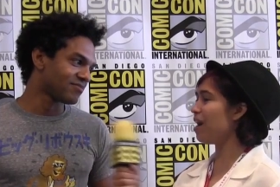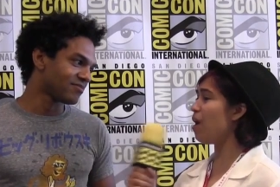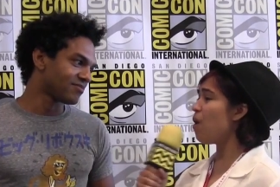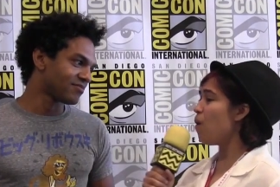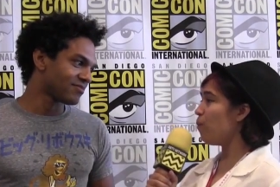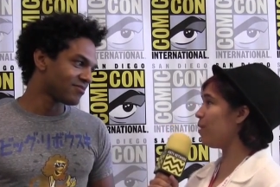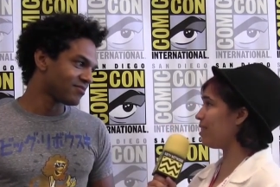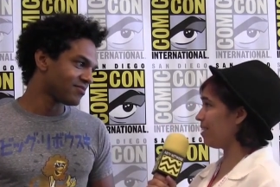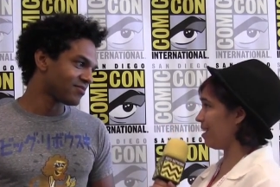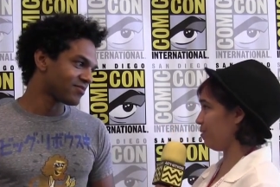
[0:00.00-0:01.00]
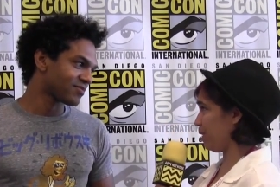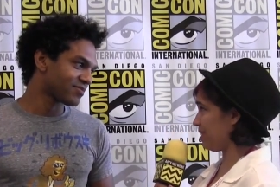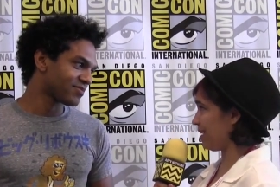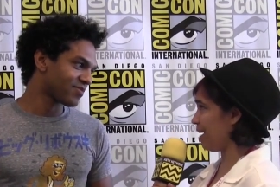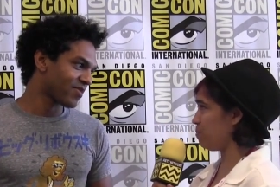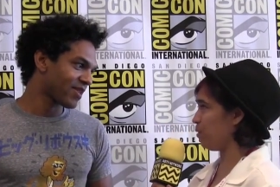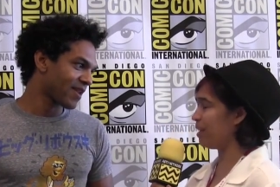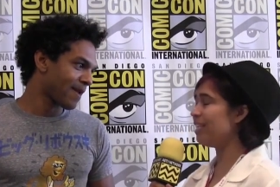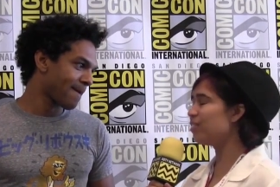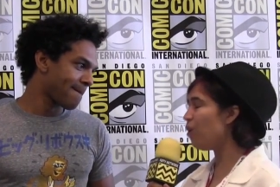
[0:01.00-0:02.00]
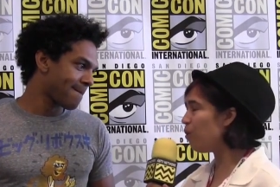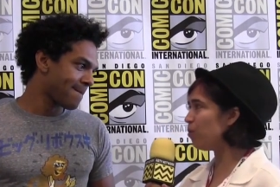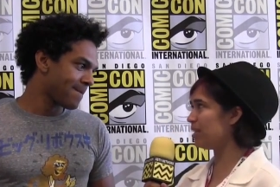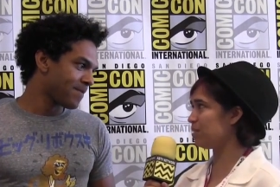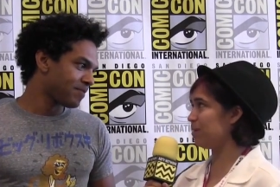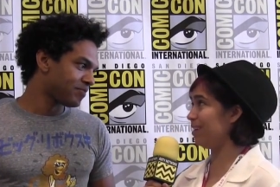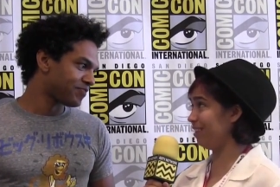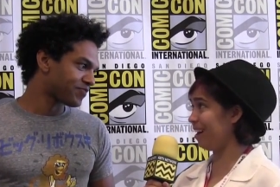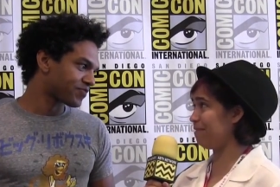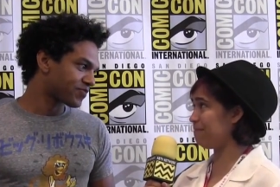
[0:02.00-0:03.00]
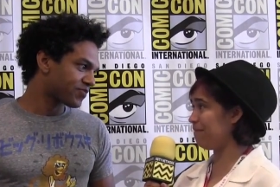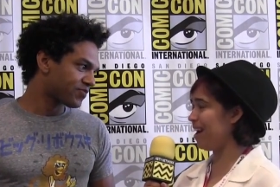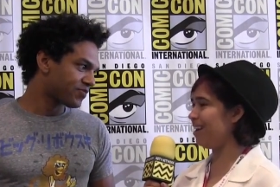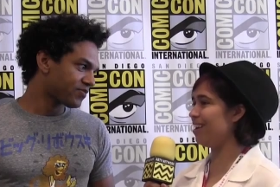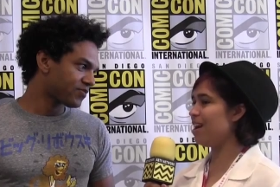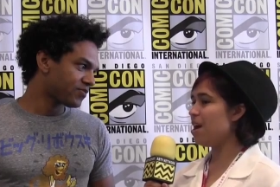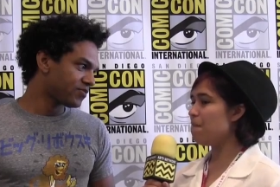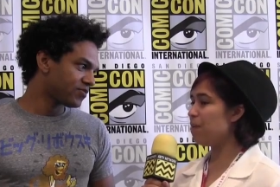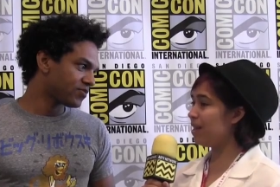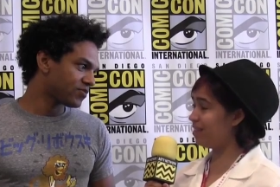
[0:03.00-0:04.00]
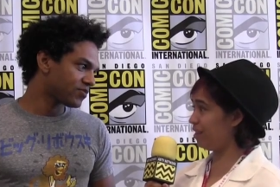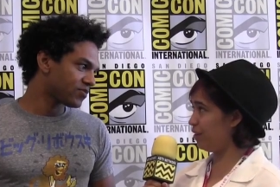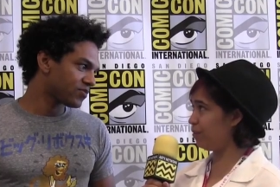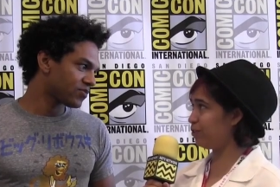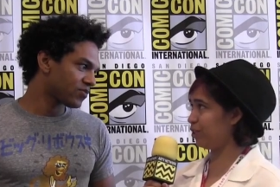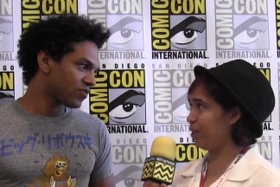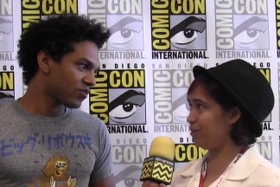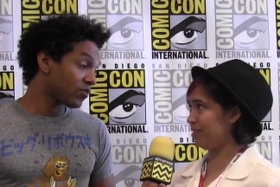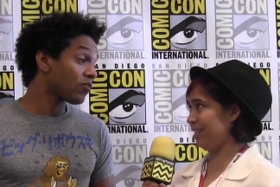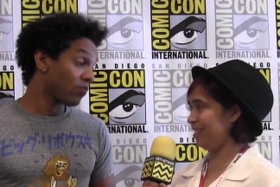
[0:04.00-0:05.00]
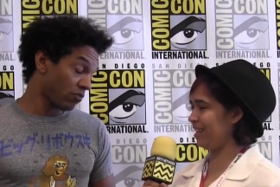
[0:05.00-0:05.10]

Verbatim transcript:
Speaker 1: Uh, with uh, with Cyborg, he's always been a lot of fun, but the new show, Teen